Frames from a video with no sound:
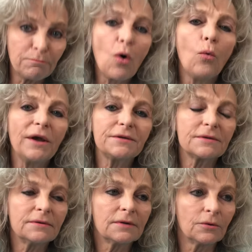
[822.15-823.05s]
point,
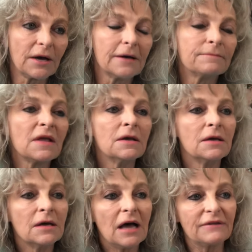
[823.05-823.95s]
okay?
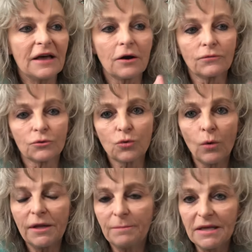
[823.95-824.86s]
I've had over
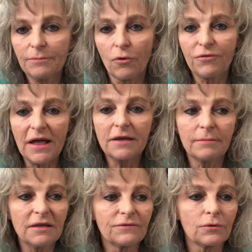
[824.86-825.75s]
20 people thank
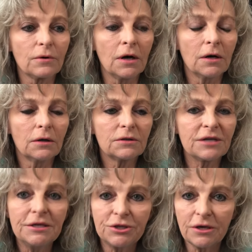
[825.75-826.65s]
me for uh,
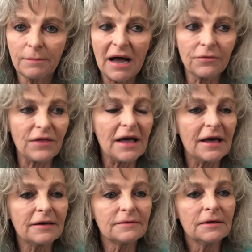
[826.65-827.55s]
teaching about
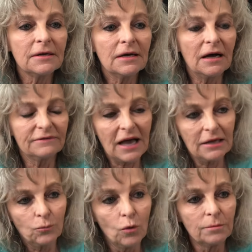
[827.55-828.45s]
that, I've
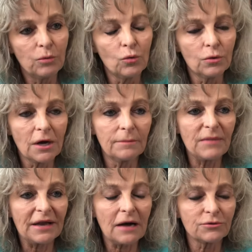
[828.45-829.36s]
got one pulled up
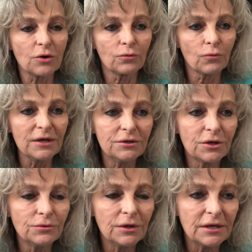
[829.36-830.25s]
that I was going to read
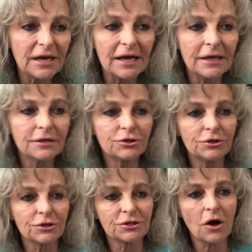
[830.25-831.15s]
to you today. She
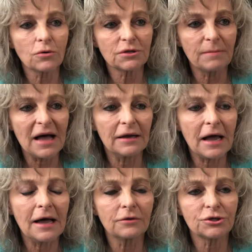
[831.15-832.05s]
just talks about
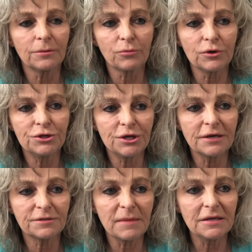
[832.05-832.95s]
how she
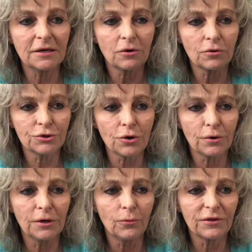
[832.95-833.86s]
appreciates me and her
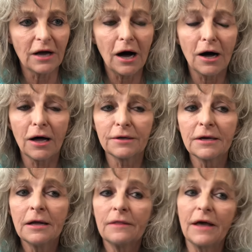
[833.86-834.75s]
journey with God.
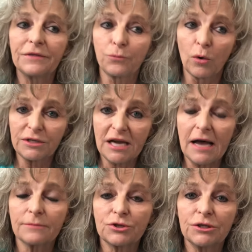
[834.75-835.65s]
That one
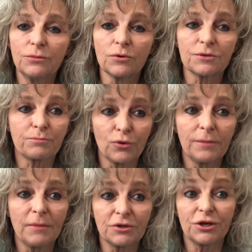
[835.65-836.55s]
time she was pretty
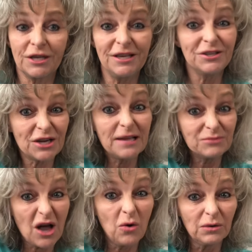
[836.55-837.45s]
much a King James
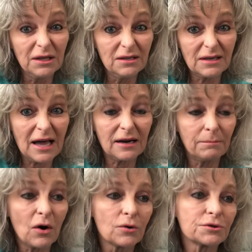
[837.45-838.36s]
only kind of
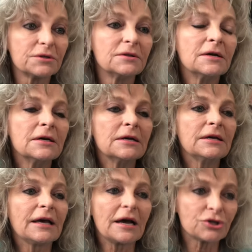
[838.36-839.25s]
person.
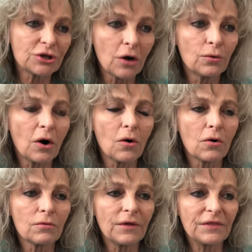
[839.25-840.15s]
And I showed
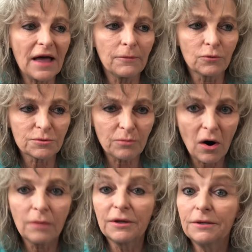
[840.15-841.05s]
her that that was
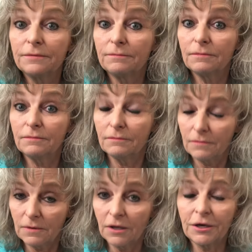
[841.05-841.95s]
probably
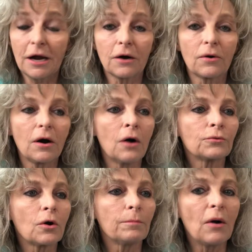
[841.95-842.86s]
an error on
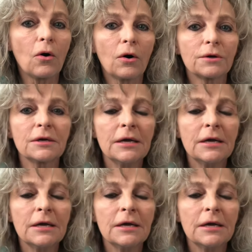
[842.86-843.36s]
her part.